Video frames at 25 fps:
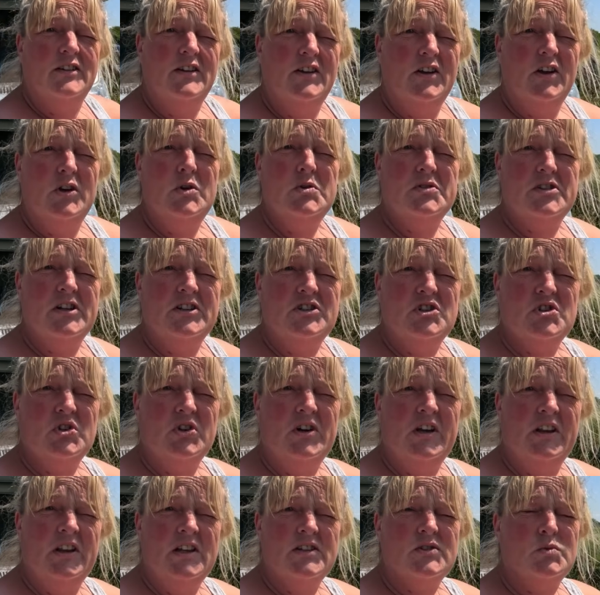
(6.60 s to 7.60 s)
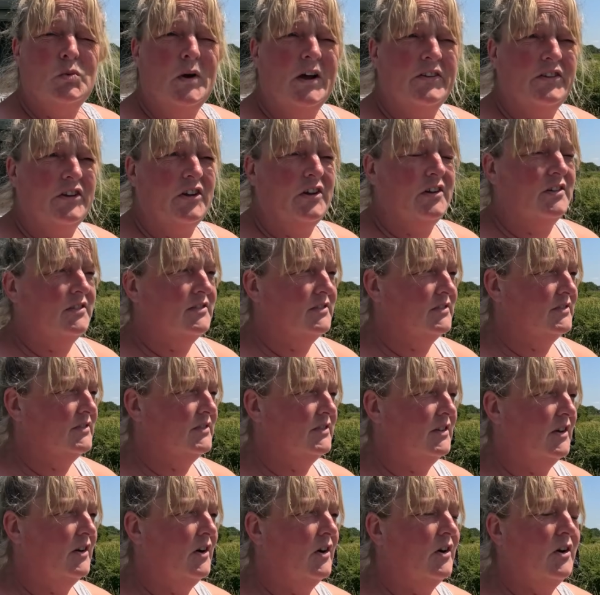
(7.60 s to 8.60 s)
Who's enjoying this weather?
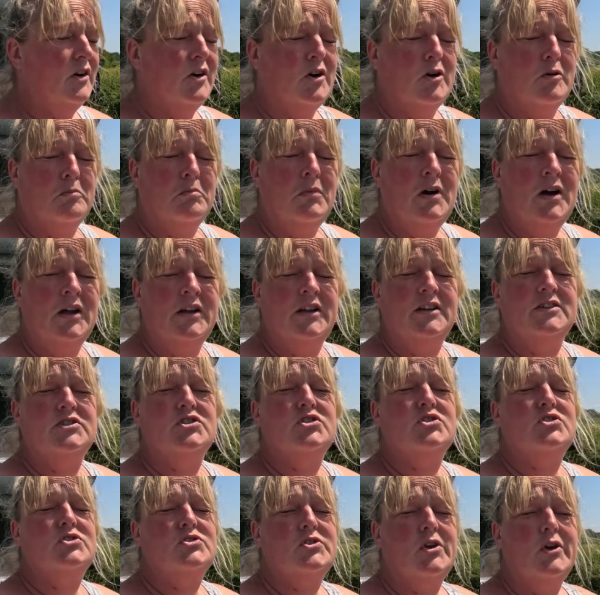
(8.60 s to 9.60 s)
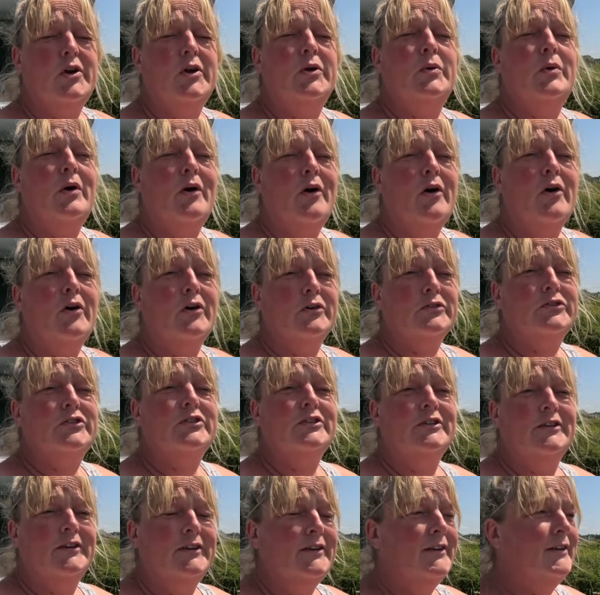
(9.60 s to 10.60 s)
Oh man, it's so hot.
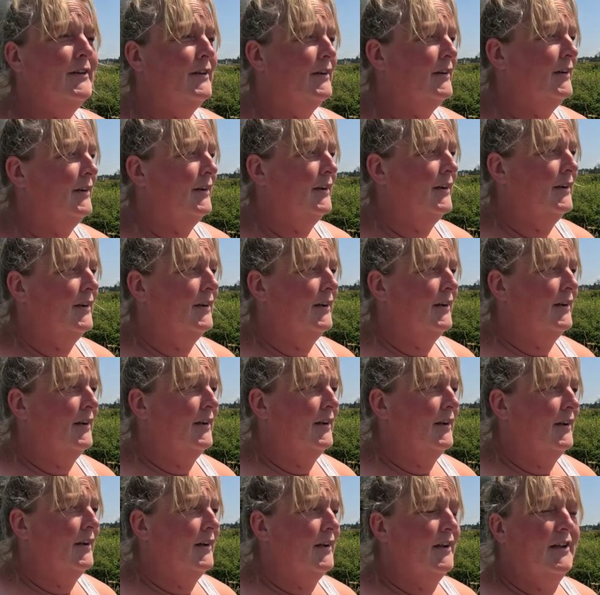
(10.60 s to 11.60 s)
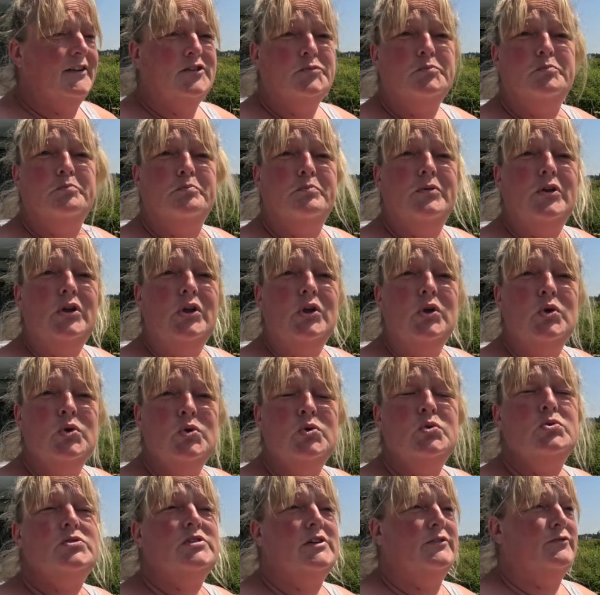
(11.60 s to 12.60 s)
It's
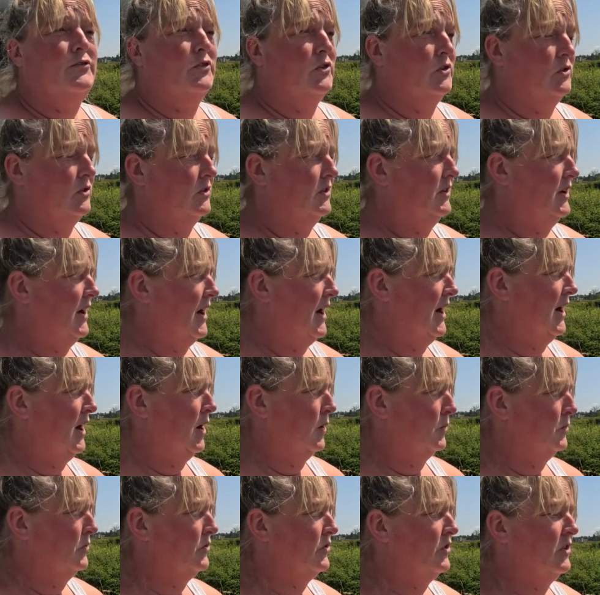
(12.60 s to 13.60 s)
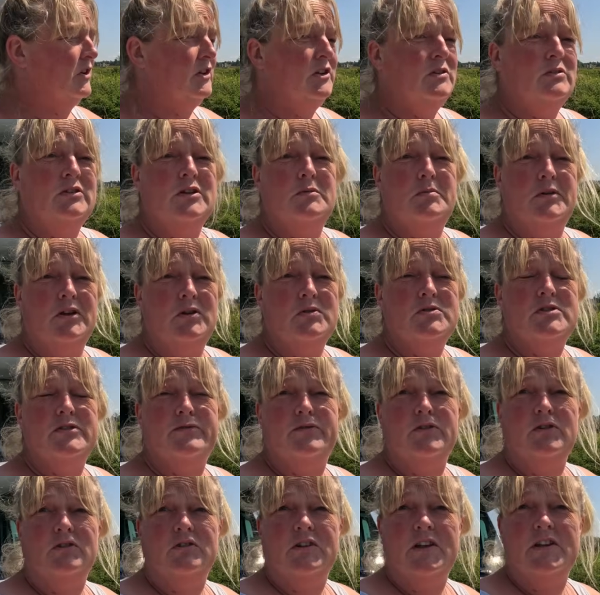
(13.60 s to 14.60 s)
beautiful, absolutely
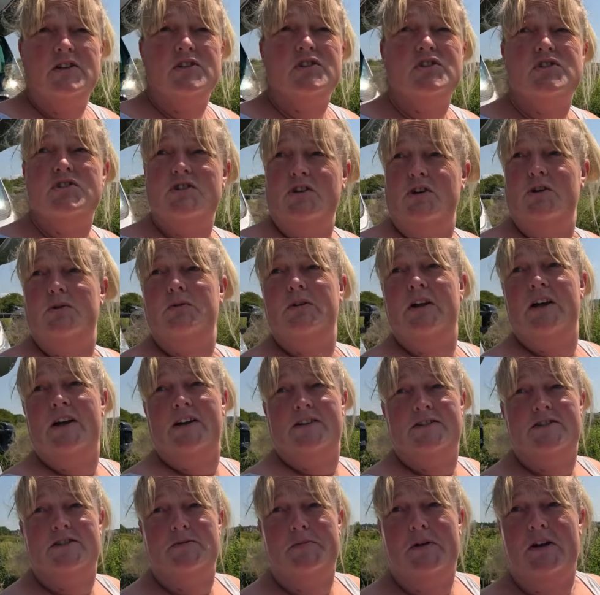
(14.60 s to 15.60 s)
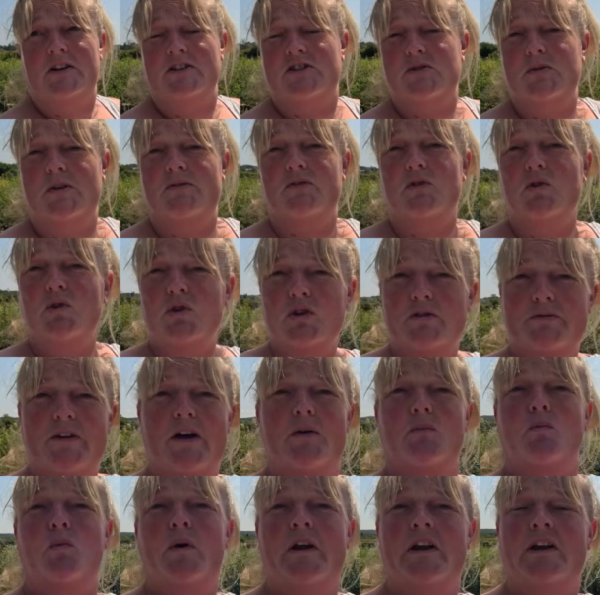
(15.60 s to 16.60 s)
beautiful. It's so nice to be able to have all the
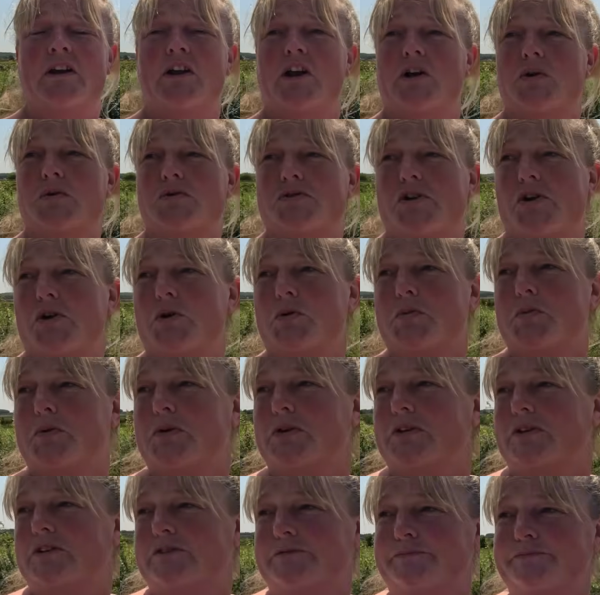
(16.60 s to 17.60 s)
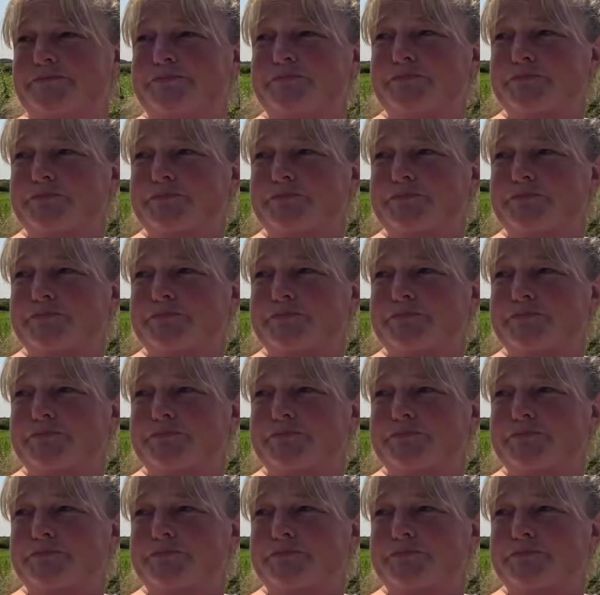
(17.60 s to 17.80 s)
van windows open